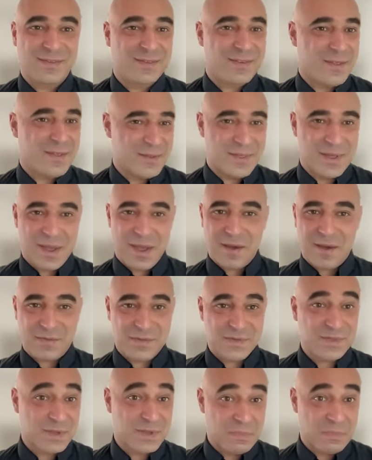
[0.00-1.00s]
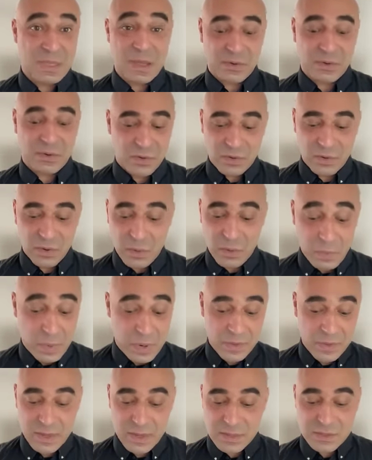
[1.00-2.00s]
They have something to do
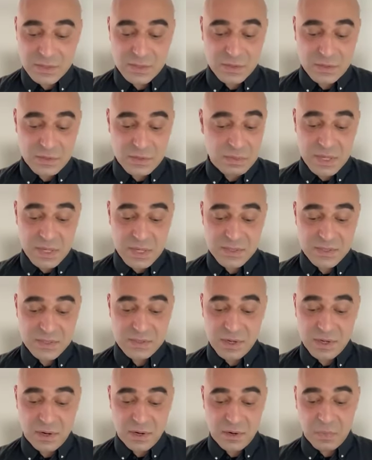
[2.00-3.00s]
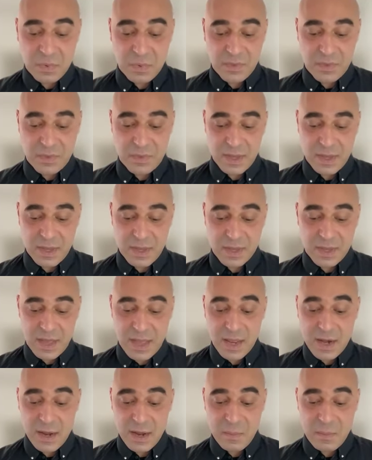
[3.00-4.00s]
with it. So let's start with
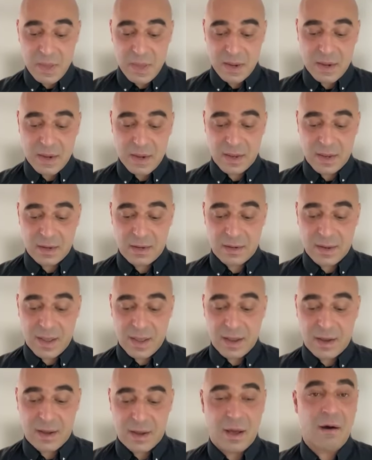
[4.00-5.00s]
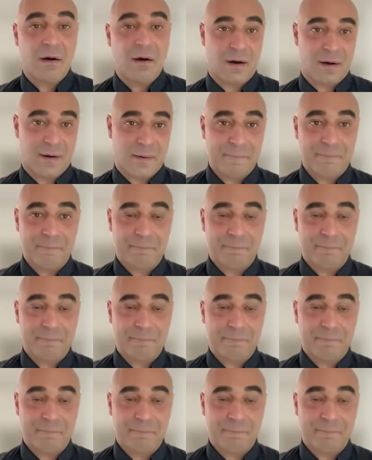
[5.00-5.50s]
NMN and NR.